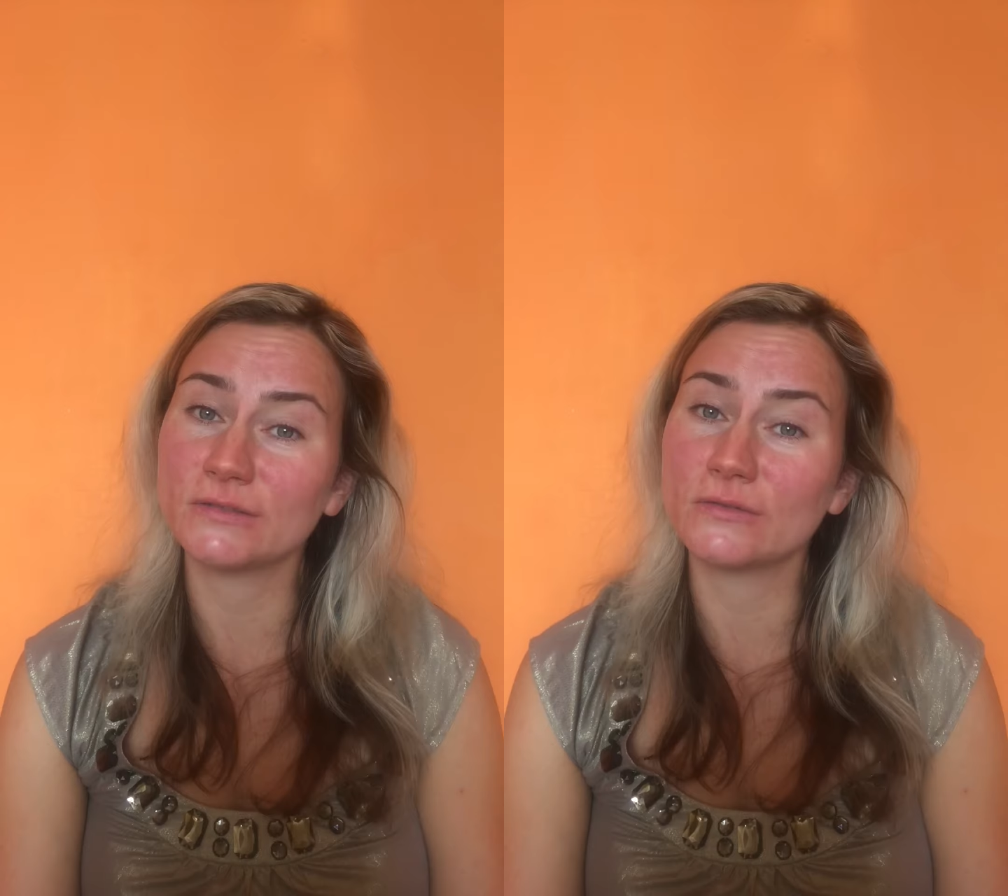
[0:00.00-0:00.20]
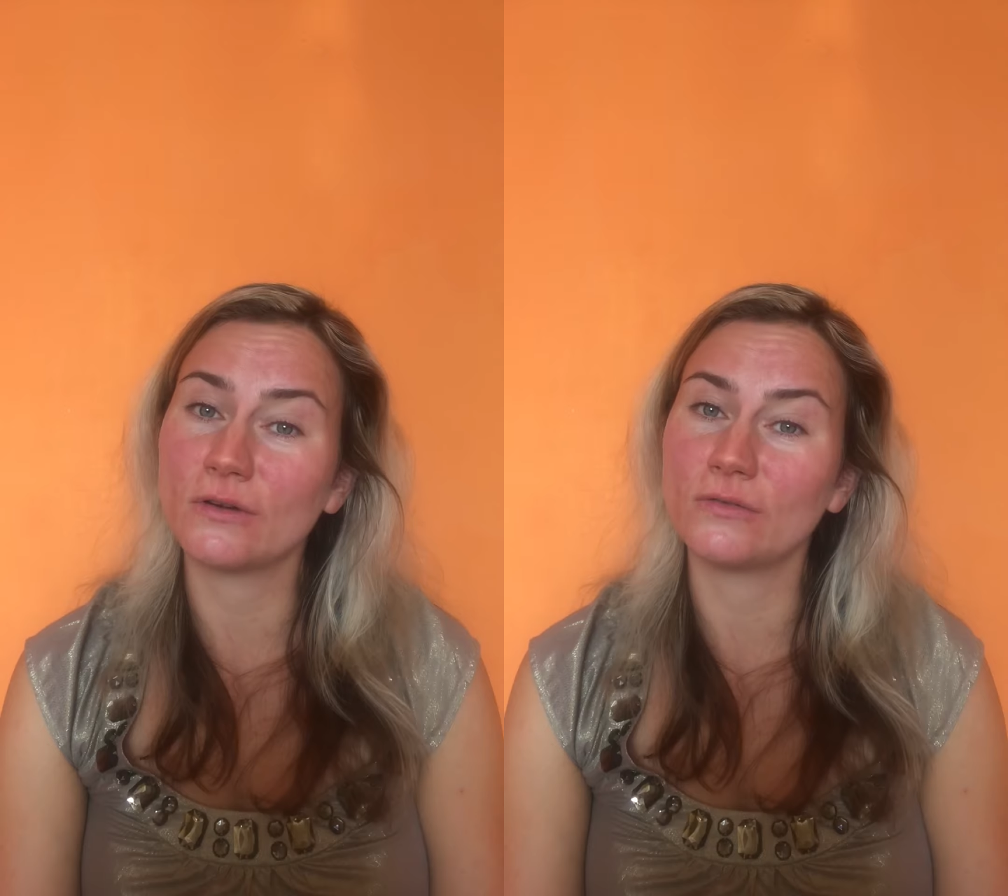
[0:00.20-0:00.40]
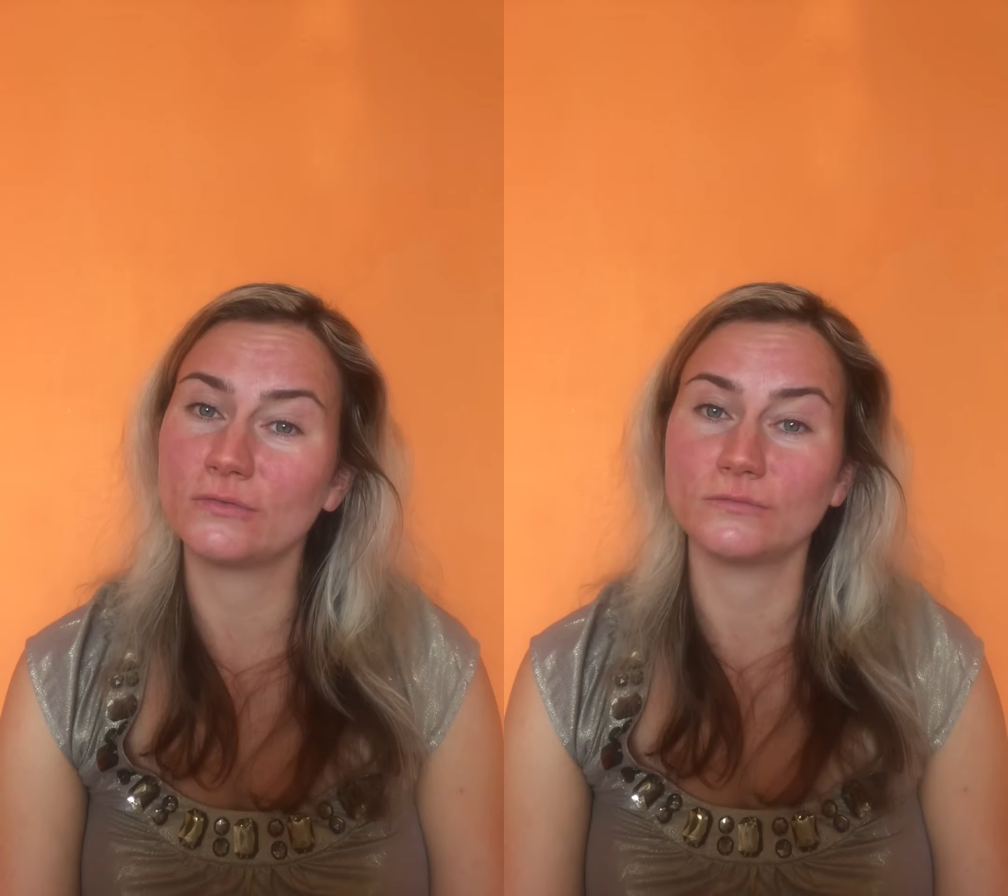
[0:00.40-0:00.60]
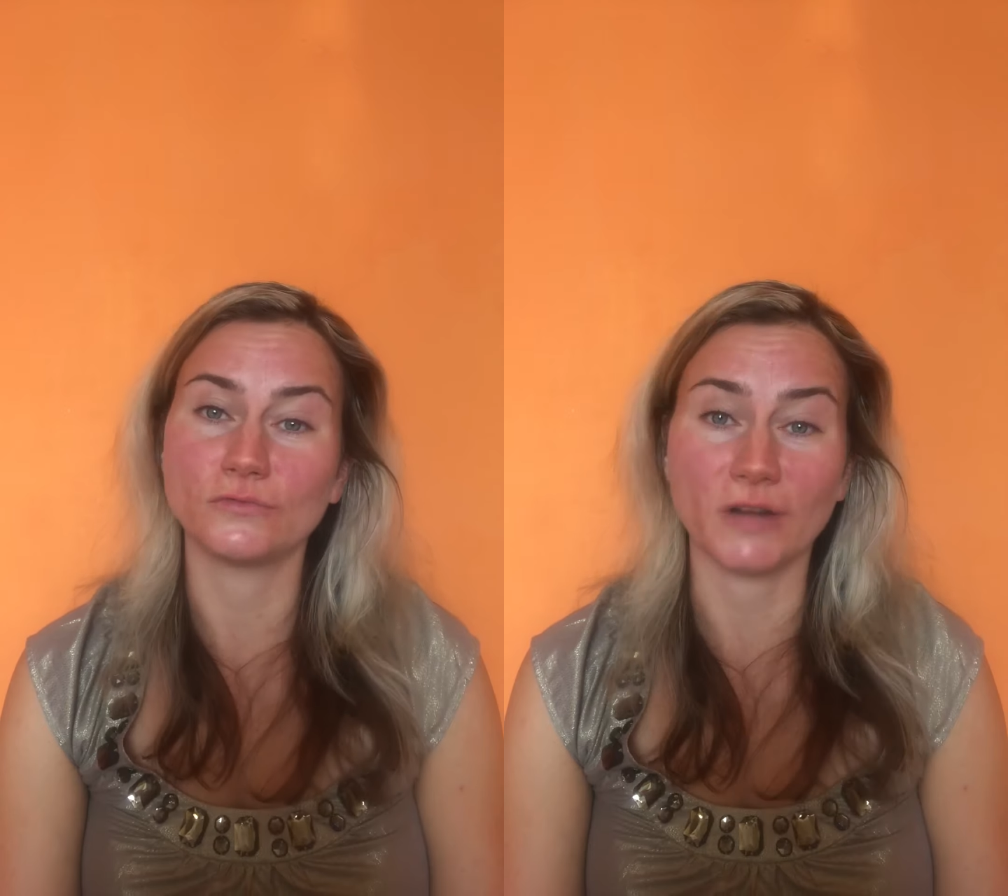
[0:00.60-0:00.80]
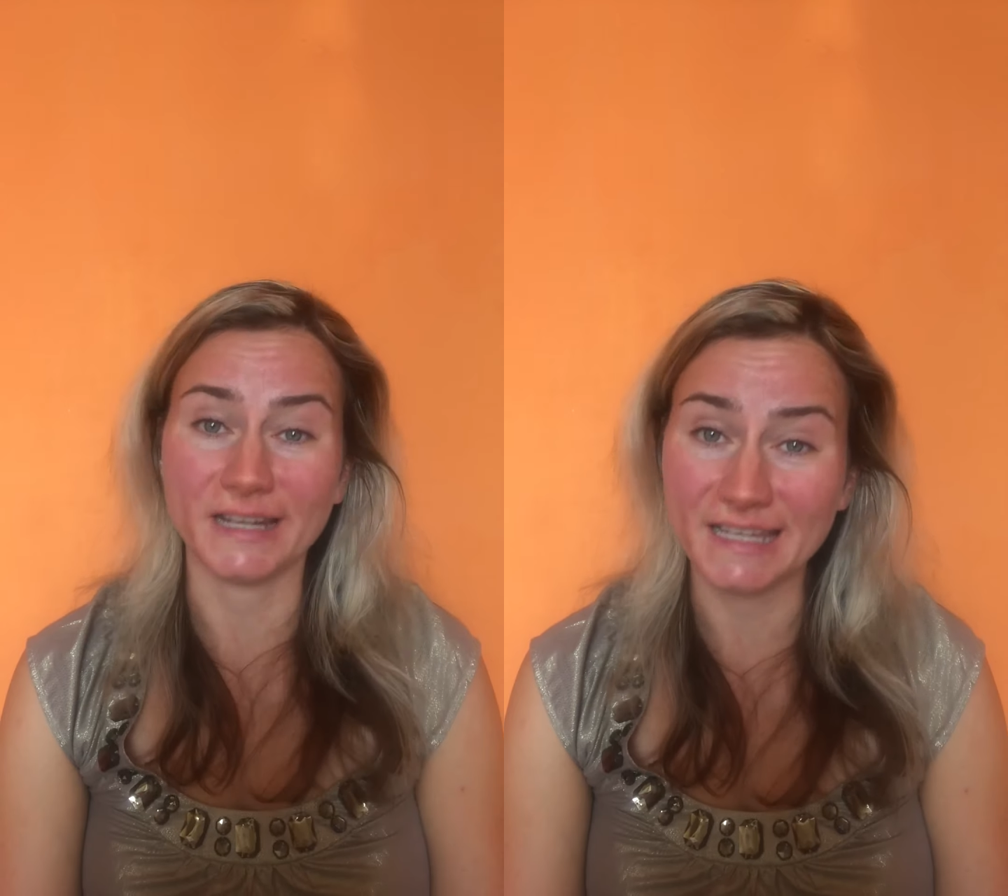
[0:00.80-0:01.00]
to go
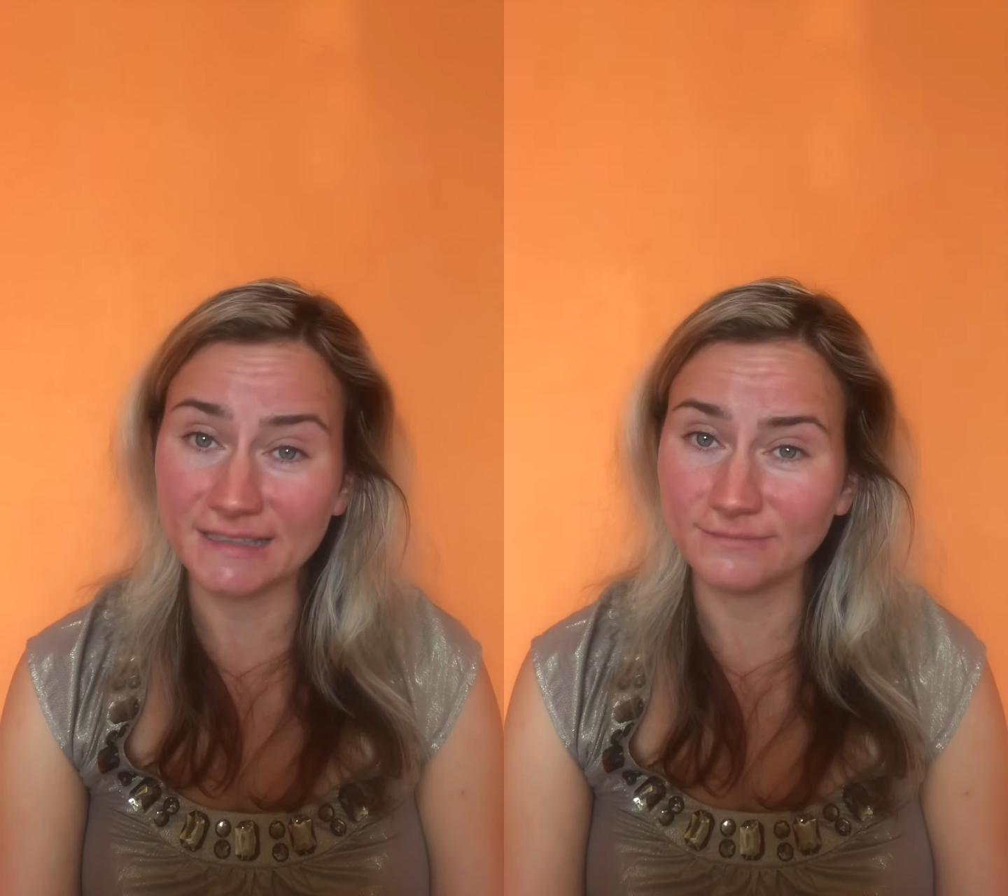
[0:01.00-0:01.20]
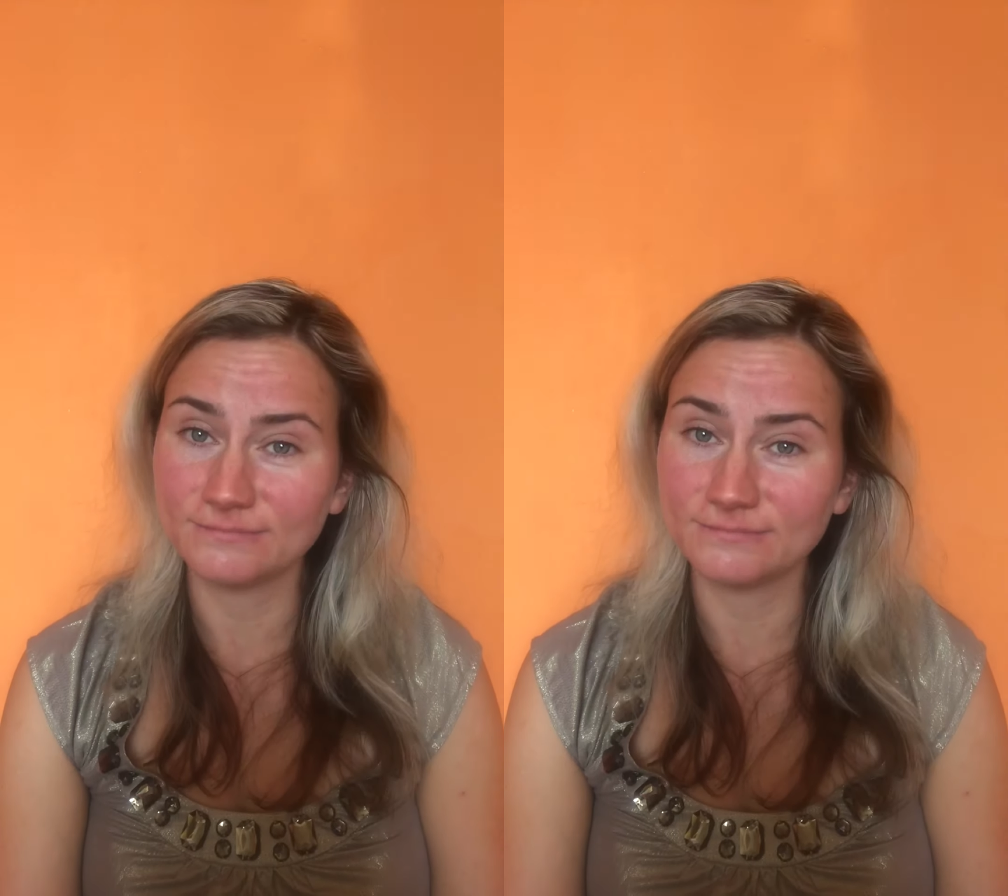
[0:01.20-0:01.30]
running,